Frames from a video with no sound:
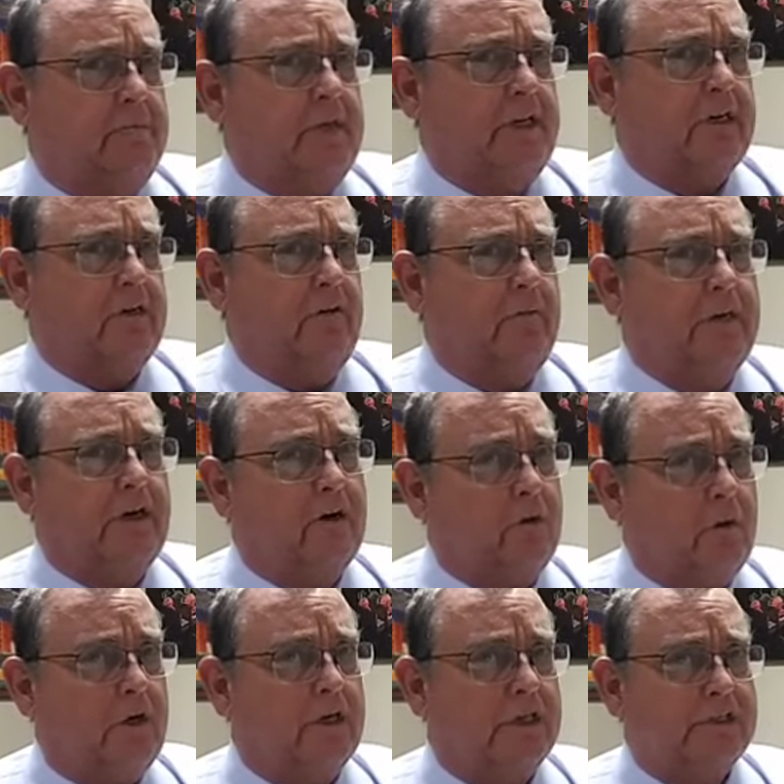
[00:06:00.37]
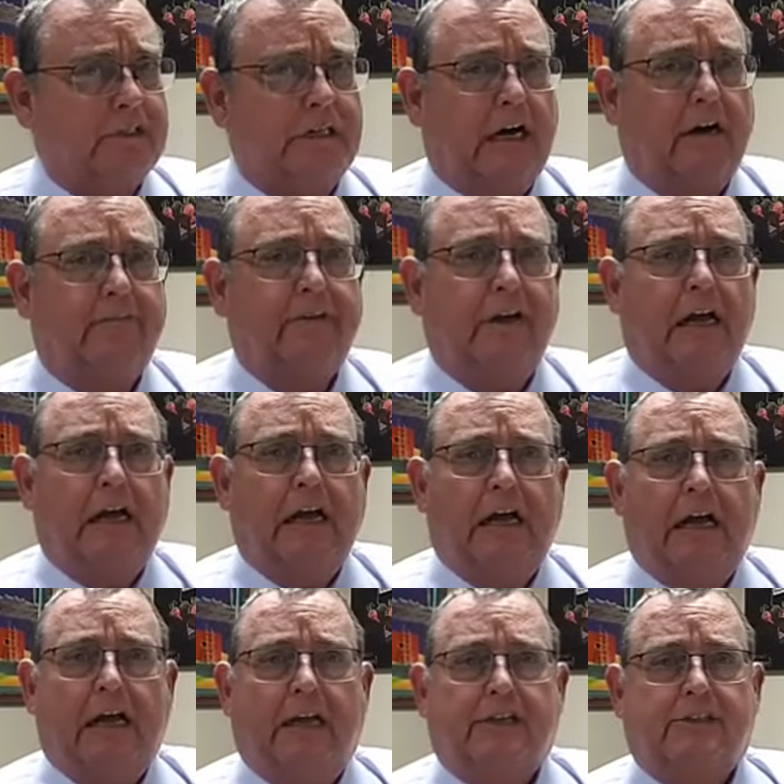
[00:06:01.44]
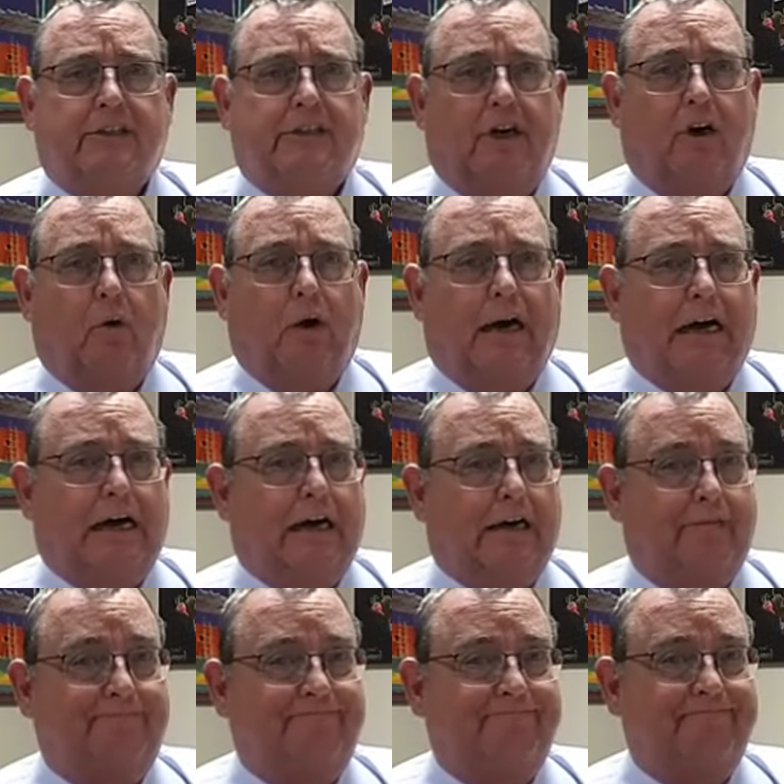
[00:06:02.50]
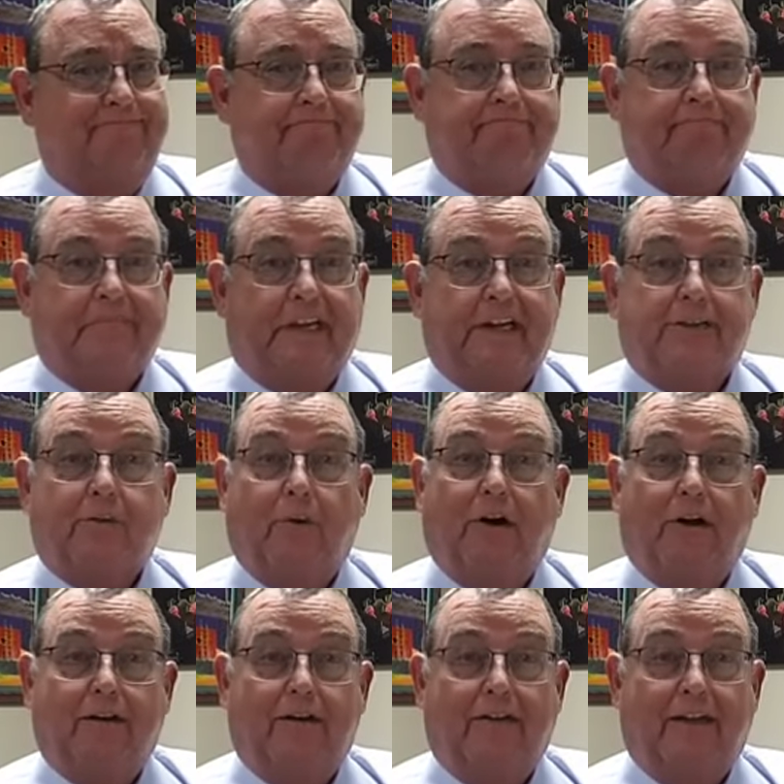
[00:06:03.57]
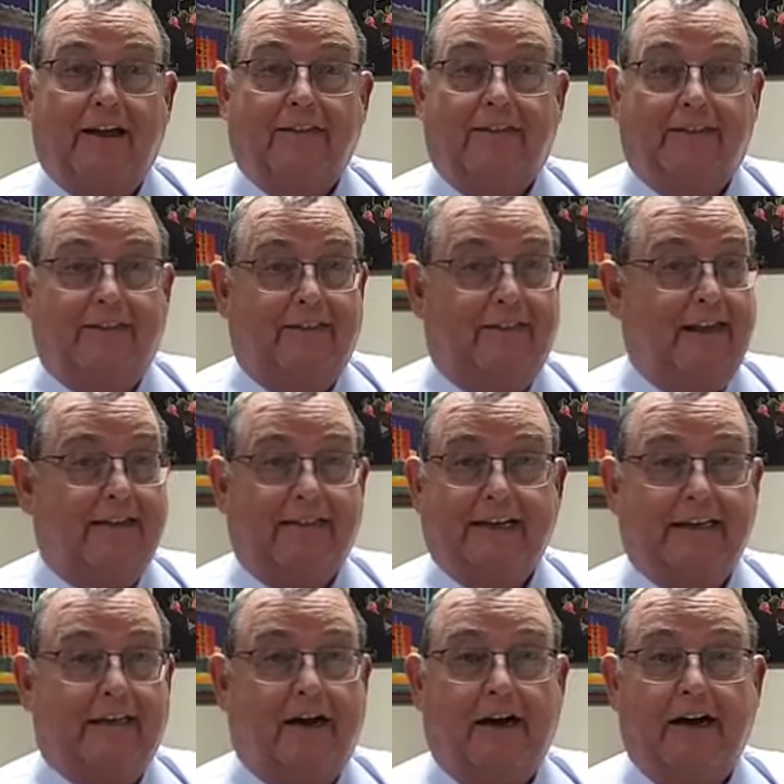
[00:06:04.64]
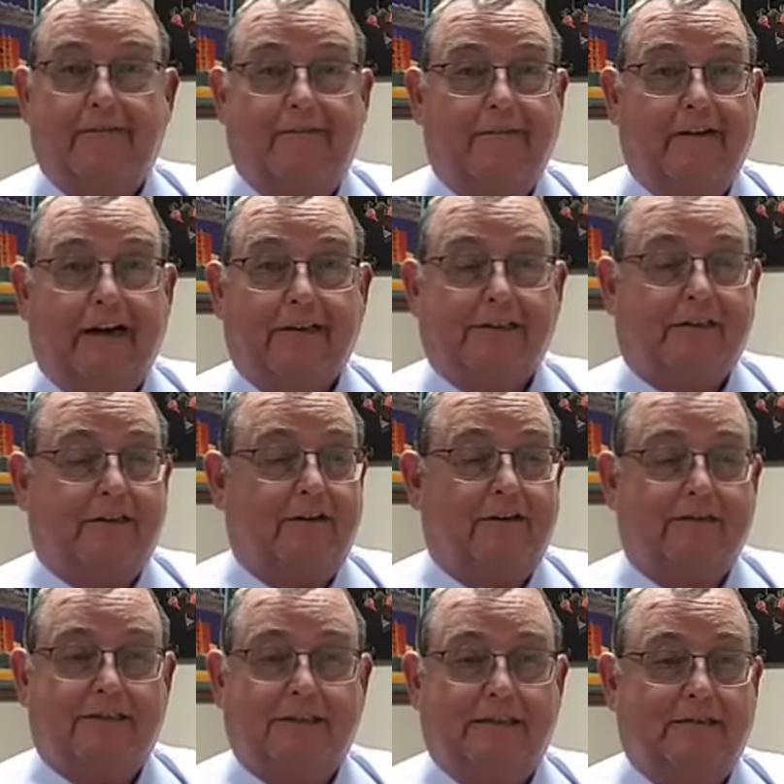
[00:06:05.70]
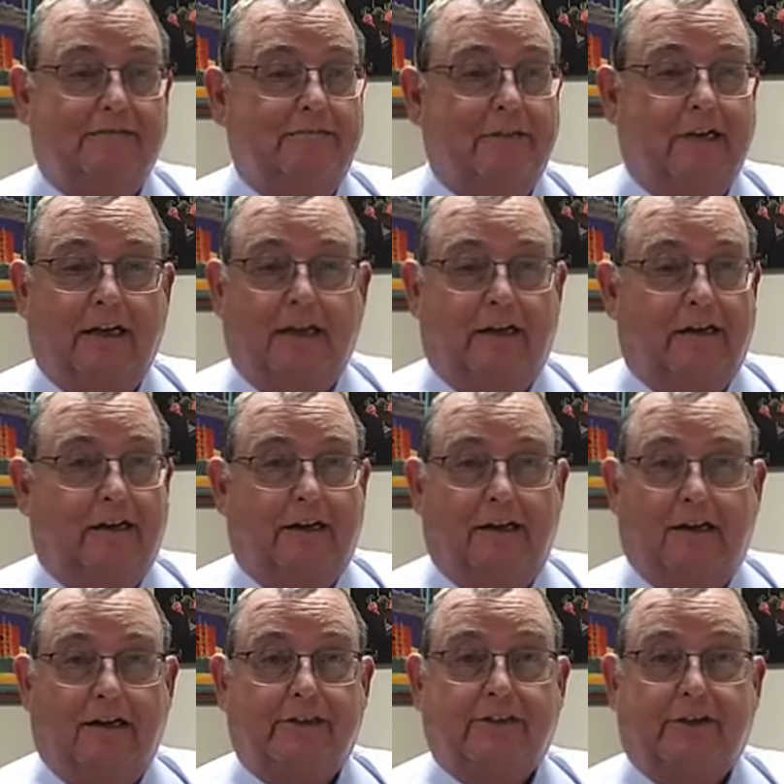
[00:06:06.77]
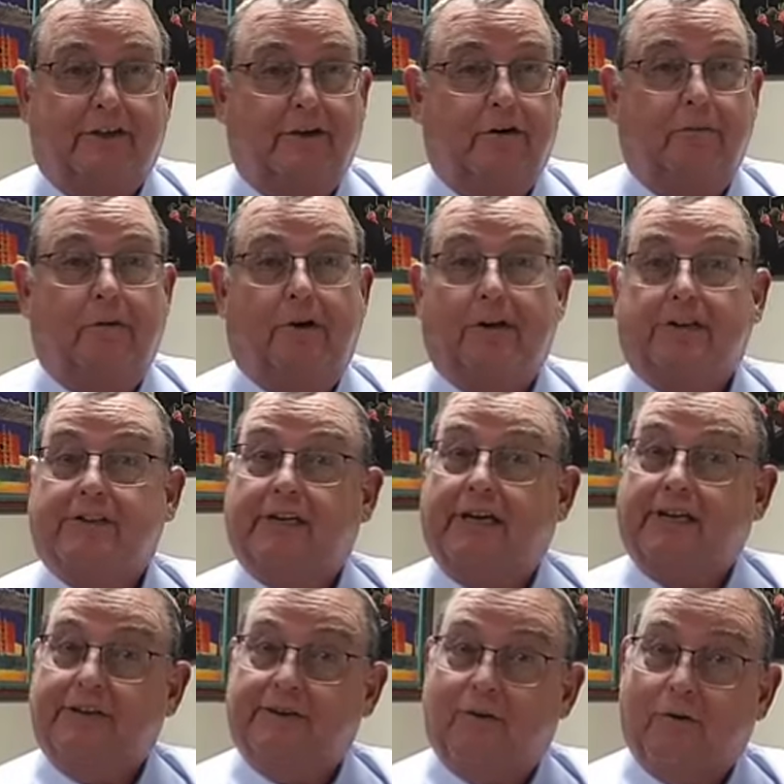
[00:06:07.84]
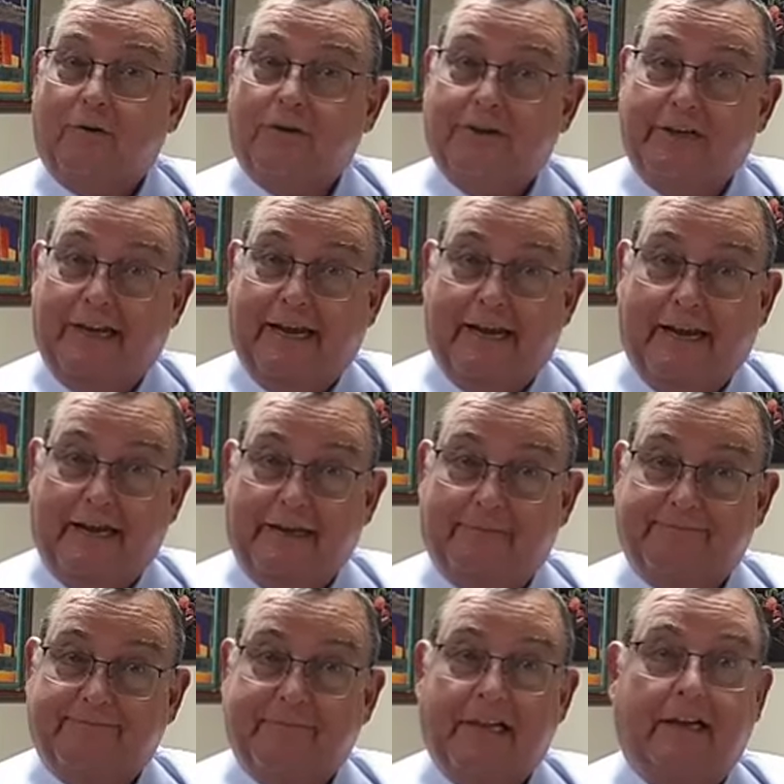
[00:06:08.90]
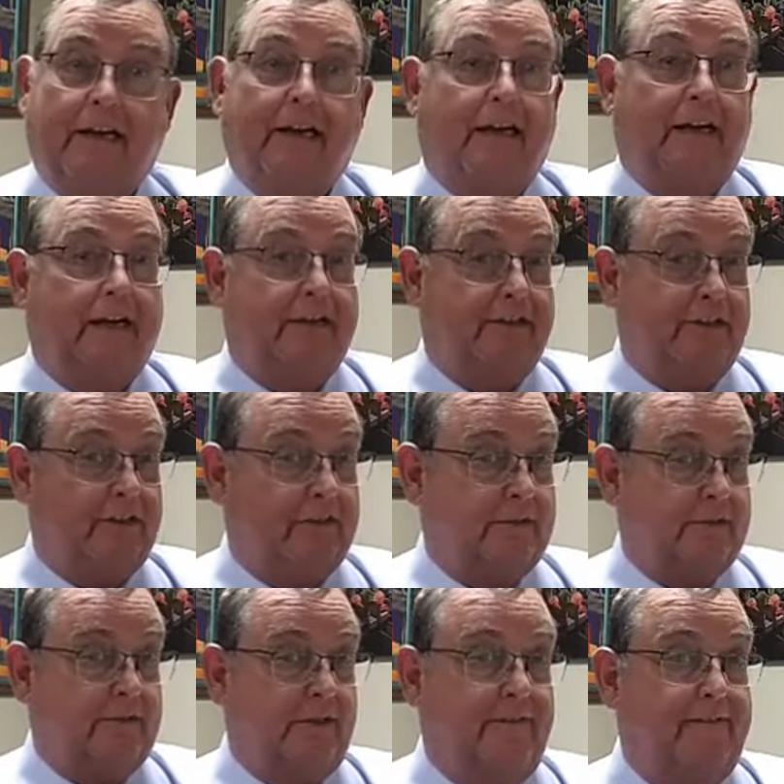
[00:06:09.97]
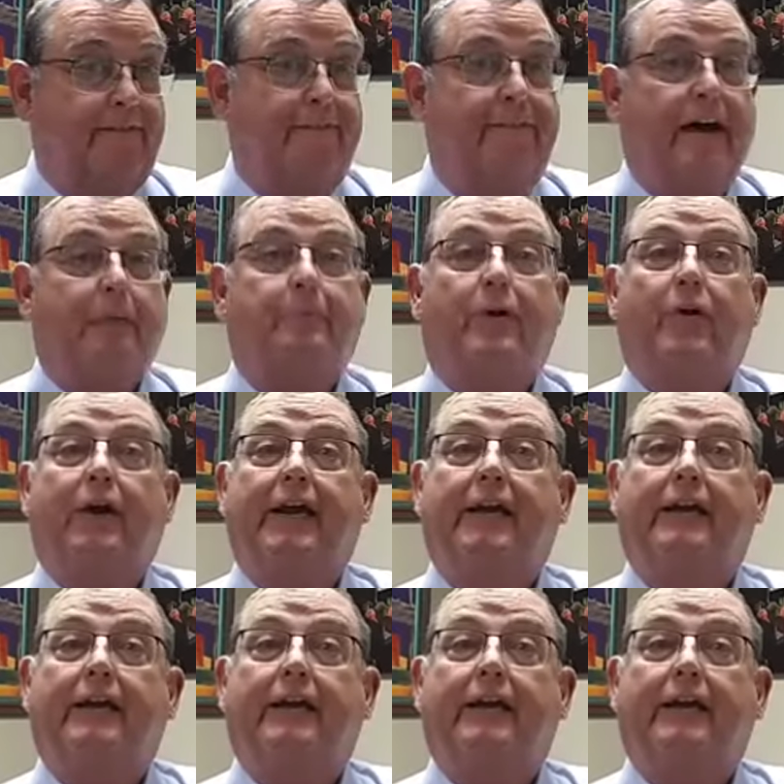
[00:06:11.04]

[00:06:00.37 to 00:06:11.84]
medical marijuana stuff. So guess what? That thing died faster than an ice cube on a St. George day. It just evaporated.